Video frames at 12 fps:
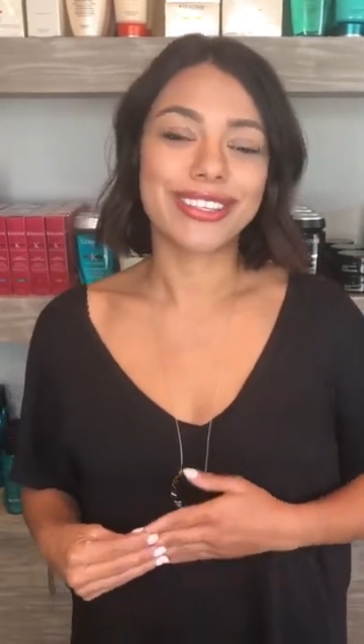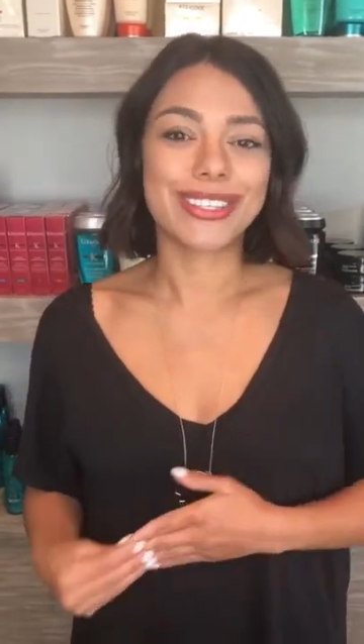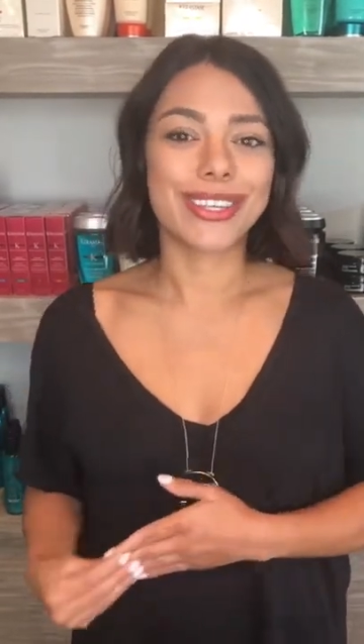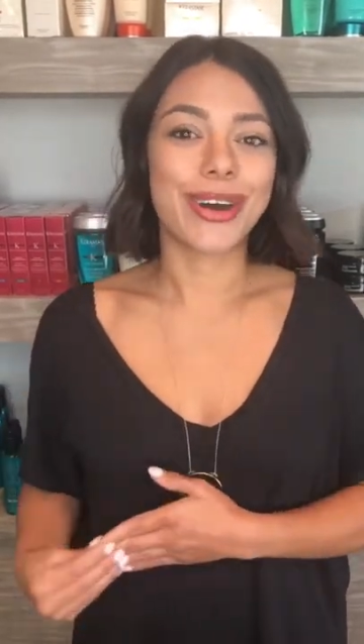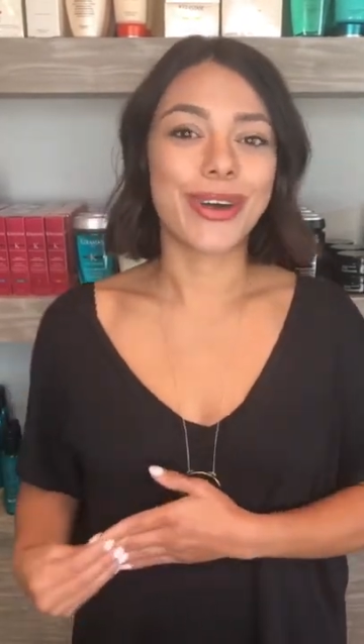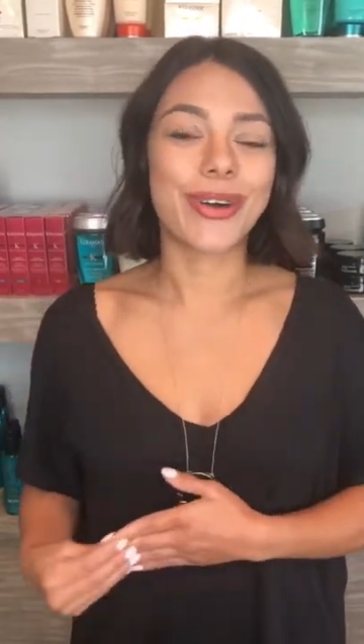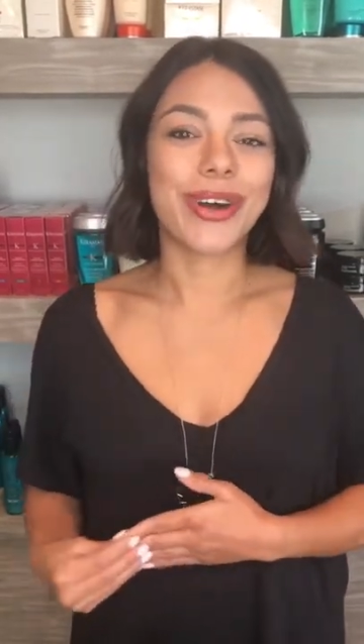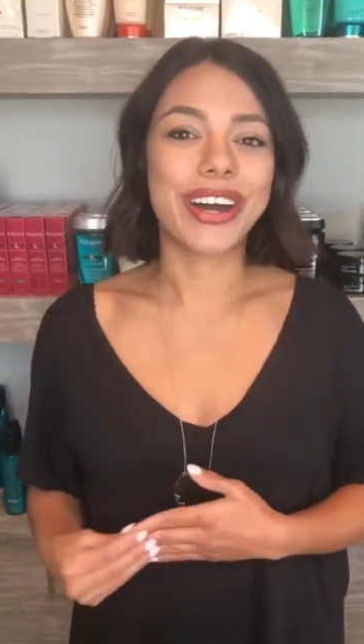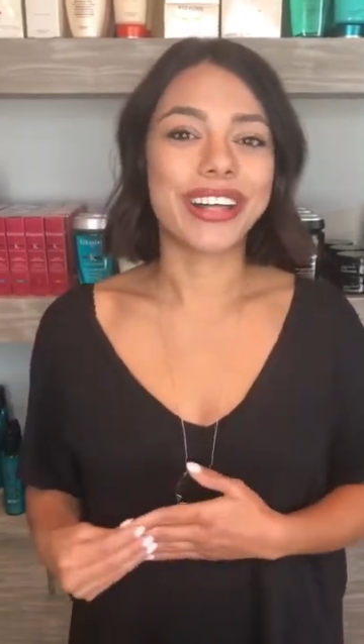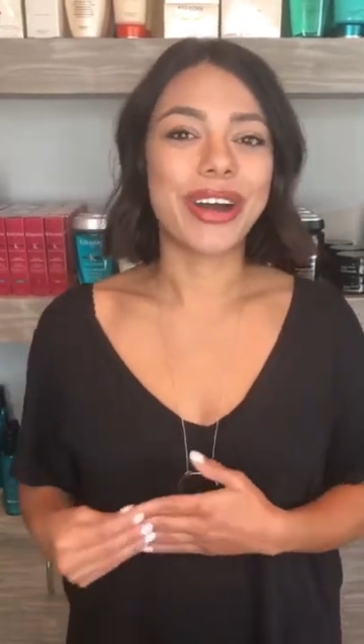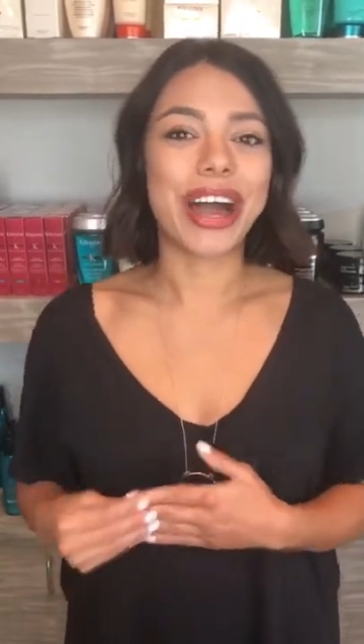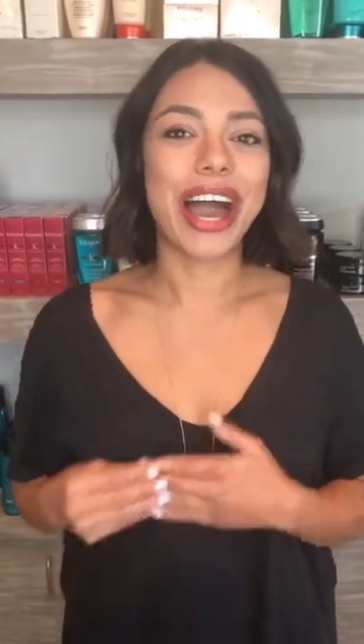So
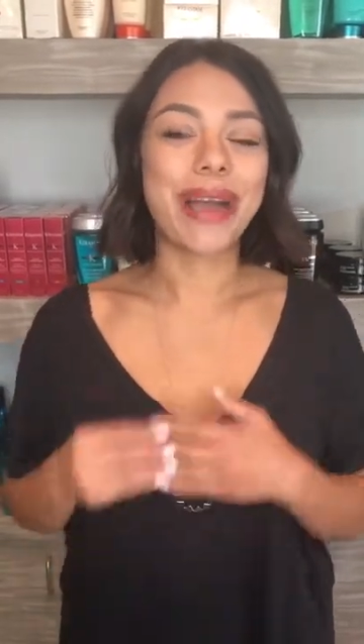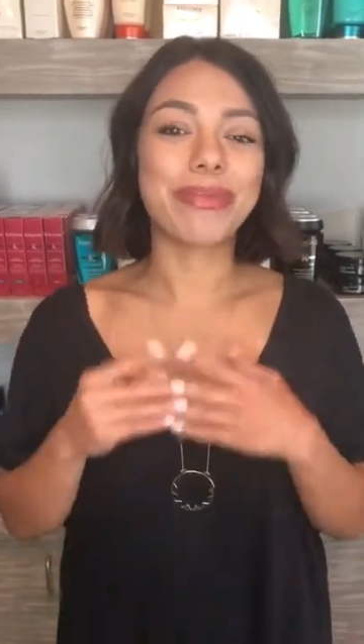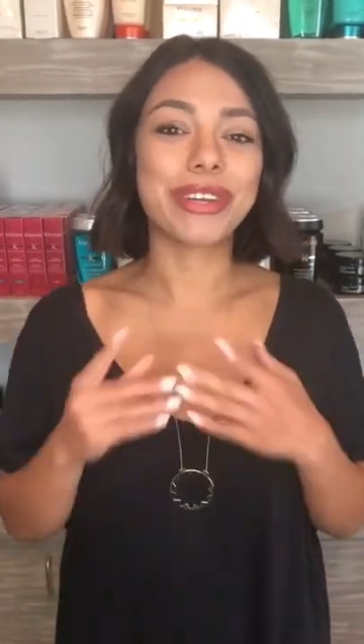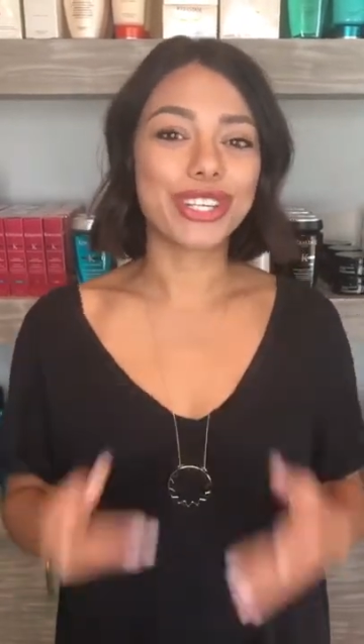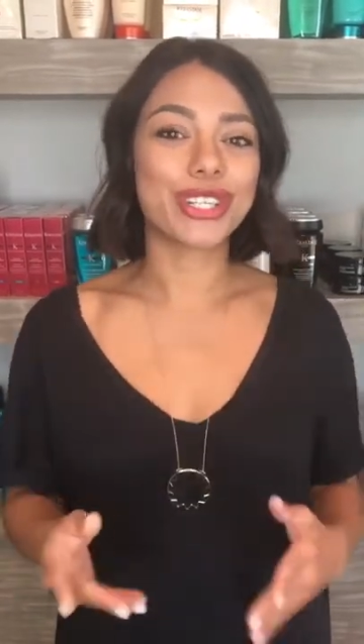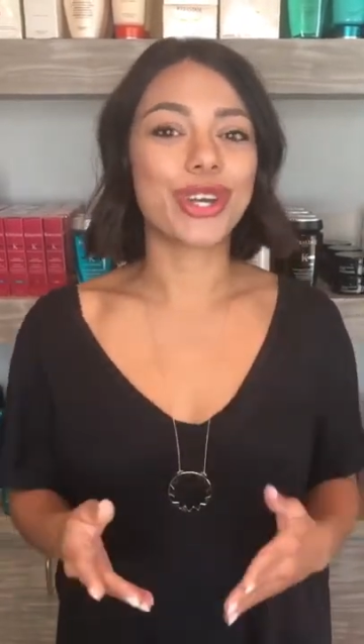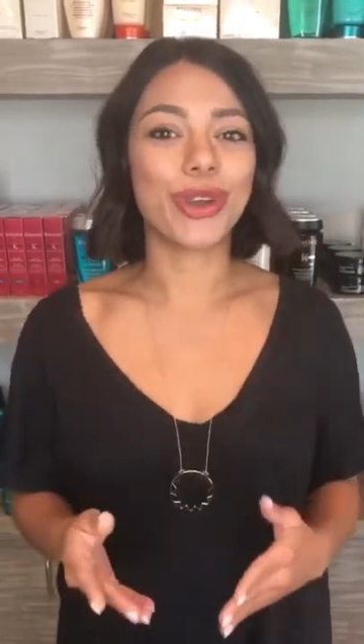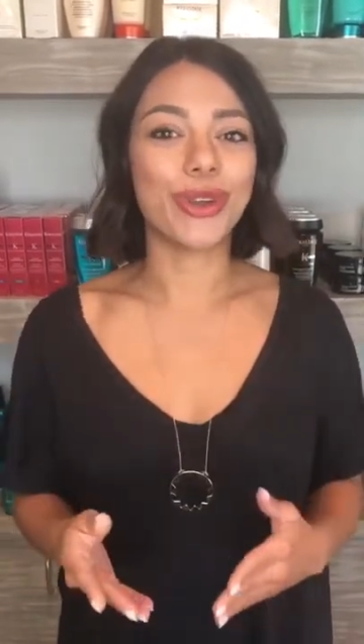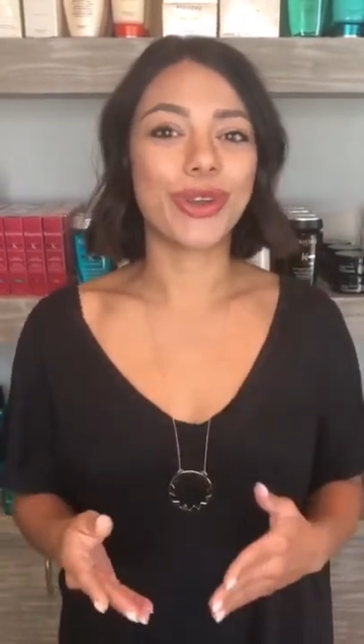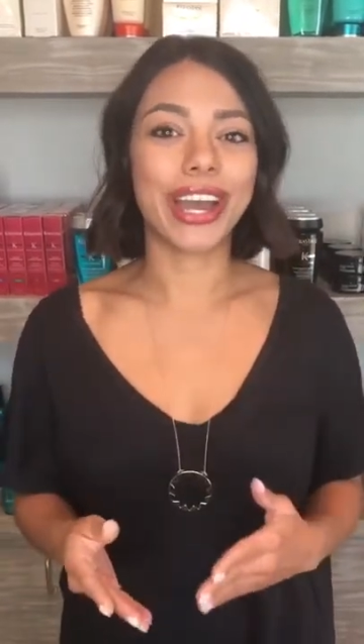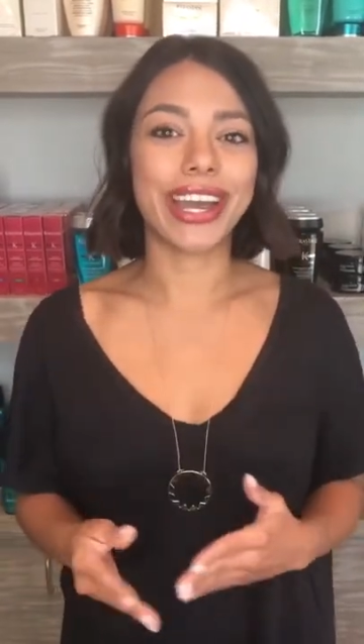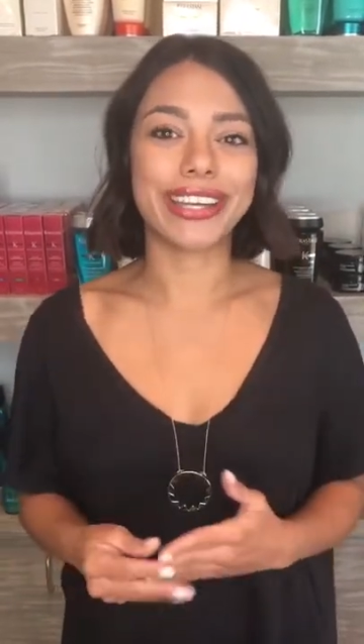I'm gonna show
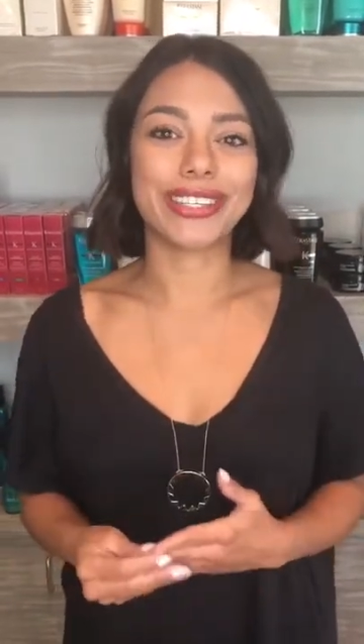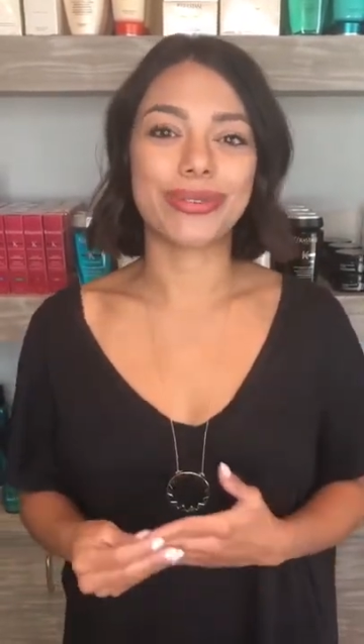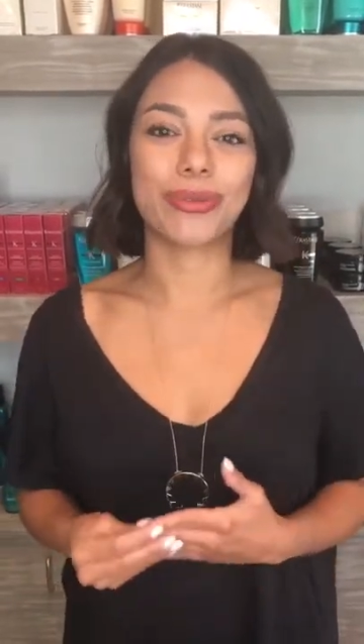you guys